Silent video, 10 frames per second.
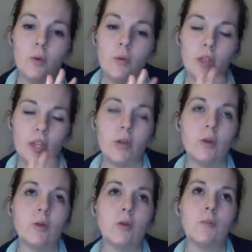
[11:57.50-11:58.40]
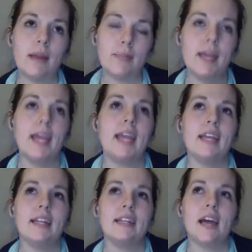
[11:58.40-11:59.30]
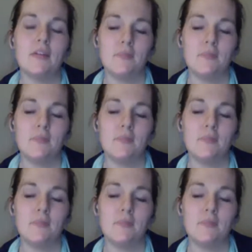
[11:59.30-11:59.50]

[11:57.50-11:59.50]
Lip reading: with you my pain of